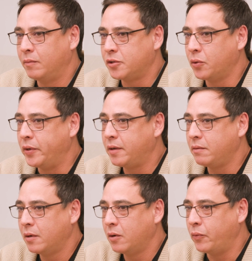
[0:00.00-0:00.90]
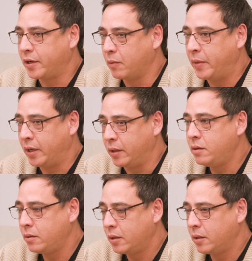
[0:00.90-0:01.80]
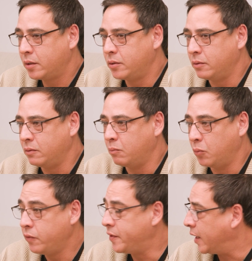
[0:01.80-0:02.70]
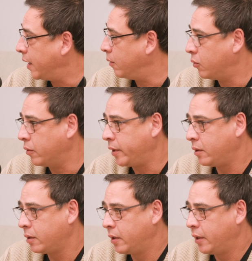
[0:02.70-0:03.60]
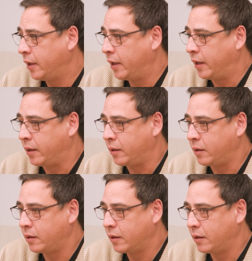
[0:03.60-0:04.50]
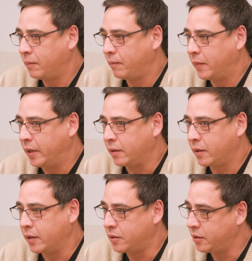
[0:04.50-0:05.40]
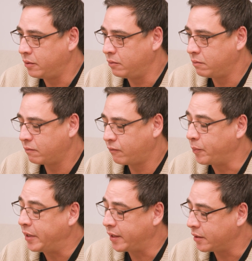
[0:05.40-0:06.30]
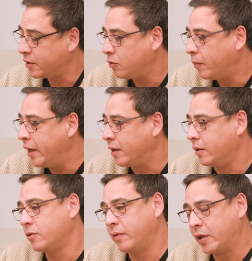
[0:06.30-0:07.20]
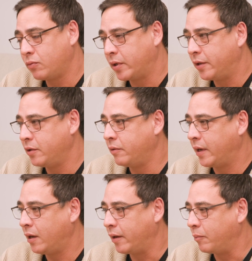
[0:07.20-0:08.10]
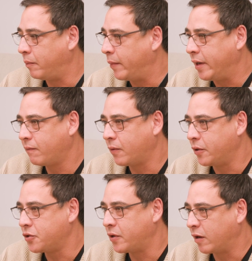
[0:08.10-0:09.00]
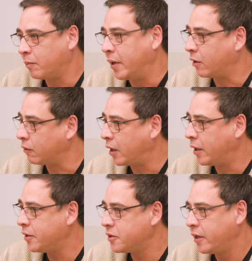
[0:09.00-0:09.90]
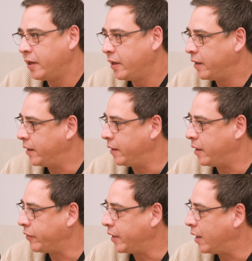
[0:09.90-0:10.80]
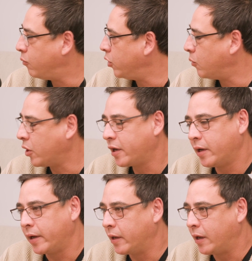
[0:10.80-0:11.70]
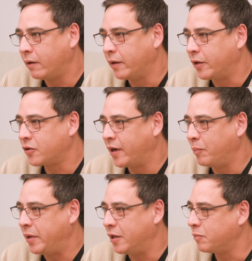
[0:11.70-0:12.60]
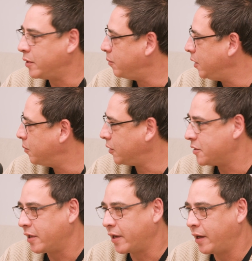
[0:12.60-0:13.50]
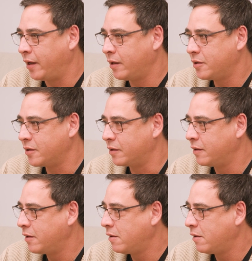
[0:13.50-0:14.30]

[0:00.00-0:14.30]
So we committed to move to High Point and continue making. So that's what I do now. I make furniture out of my garage, and every High Point Market I get out and I try and meet as many people as I can to